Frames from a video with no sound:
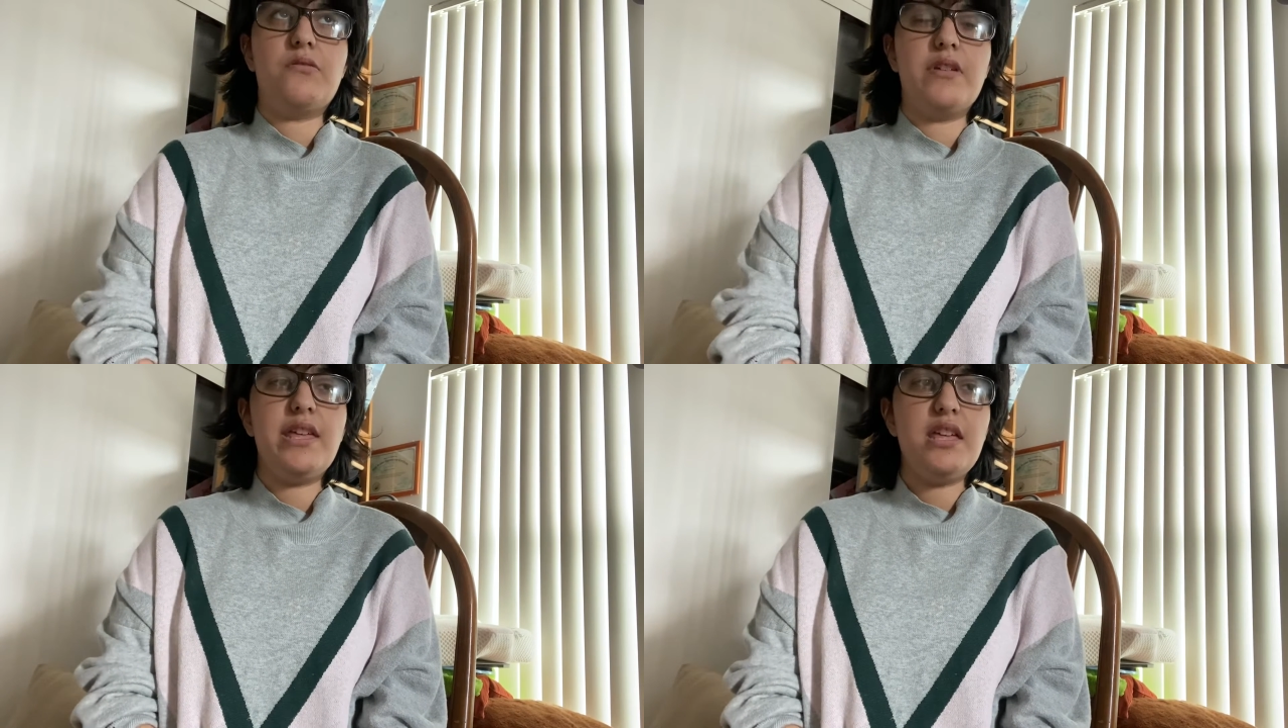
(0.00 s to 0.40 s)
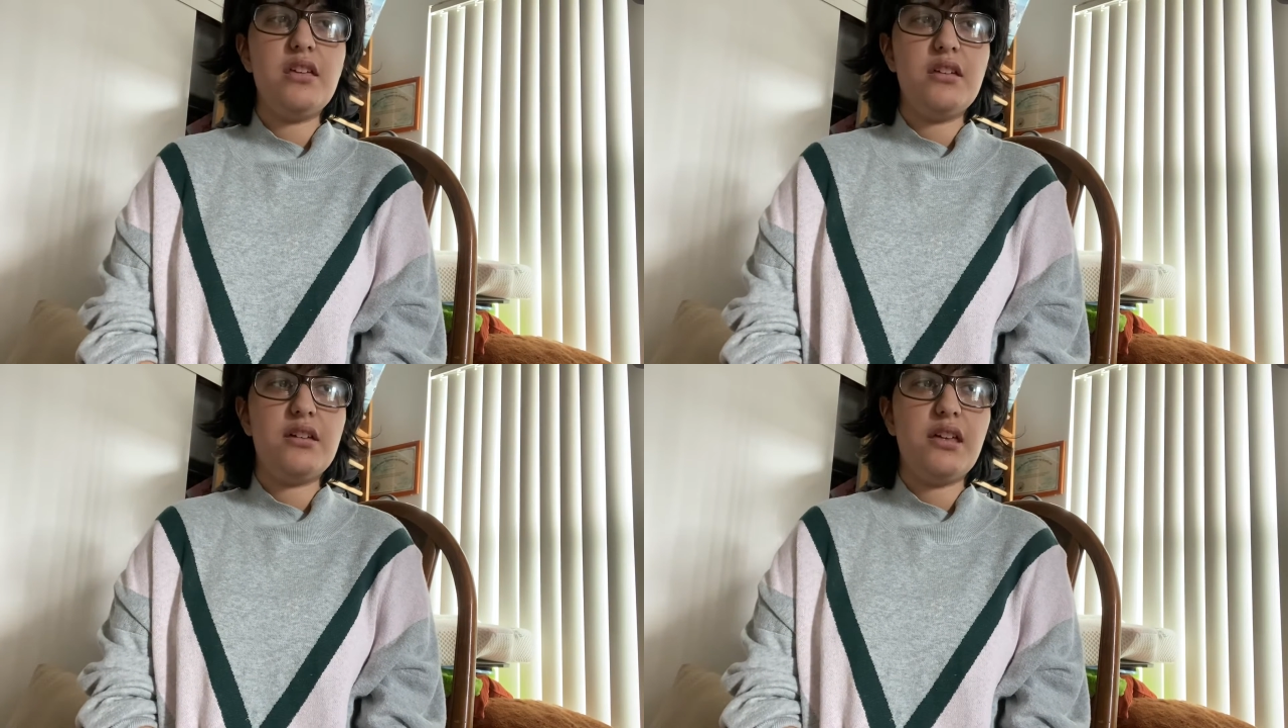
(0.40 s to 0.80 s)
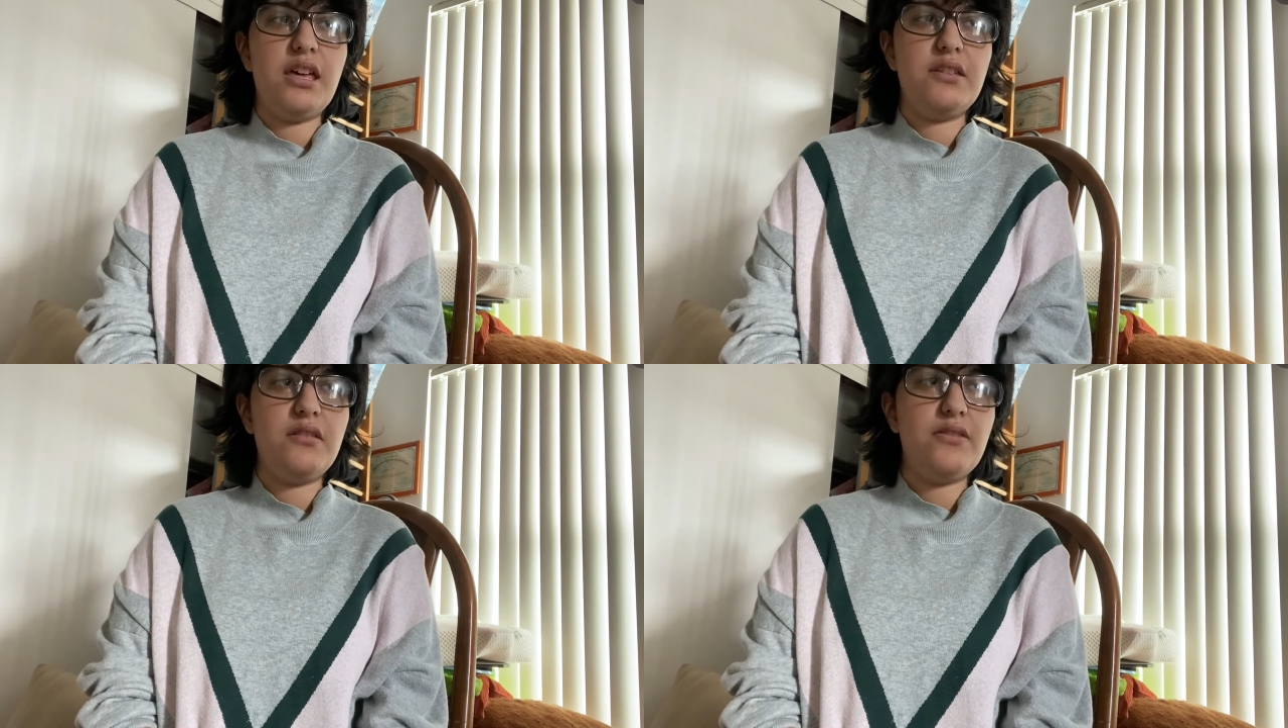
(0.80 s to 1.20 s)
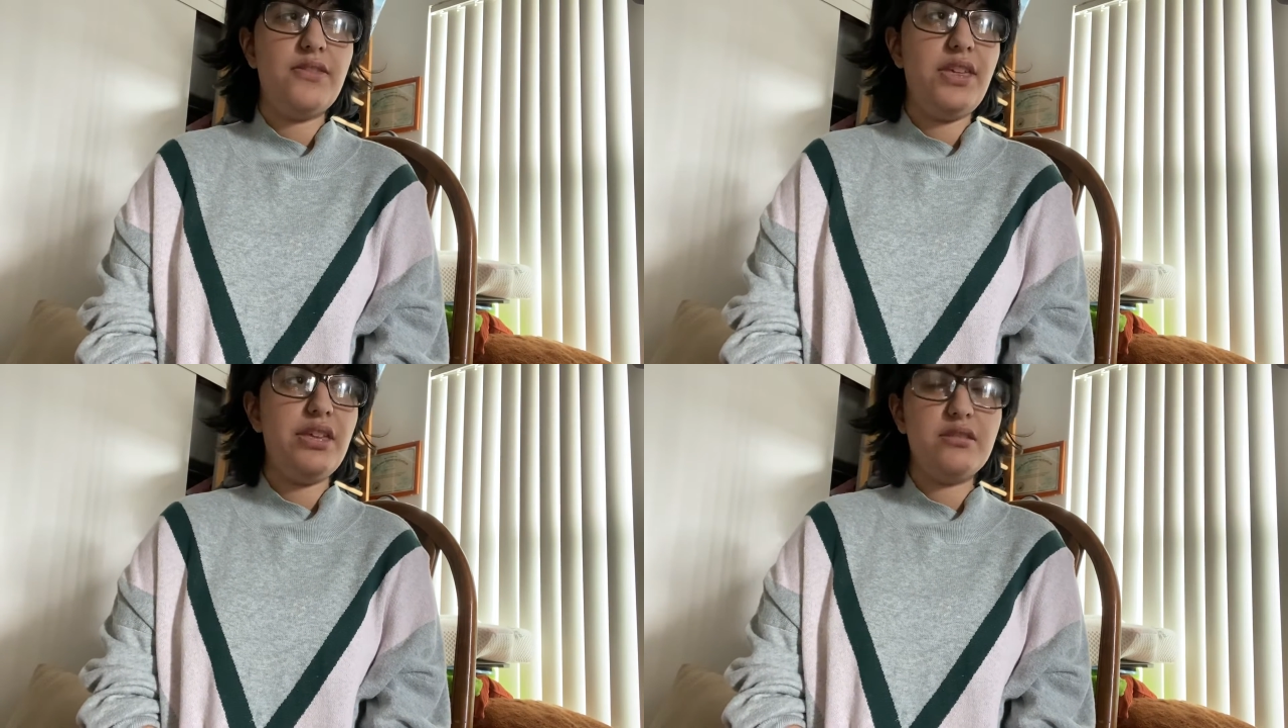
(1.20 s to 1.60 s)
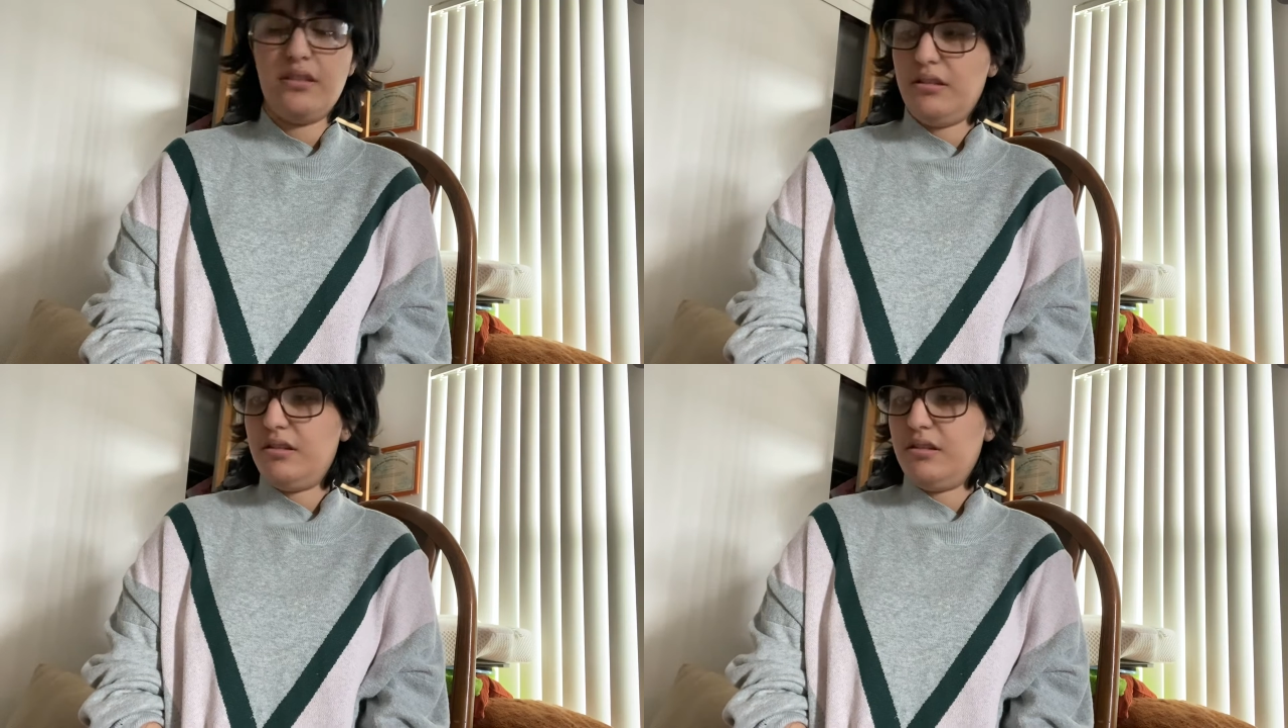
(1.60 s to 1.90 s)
3, I think.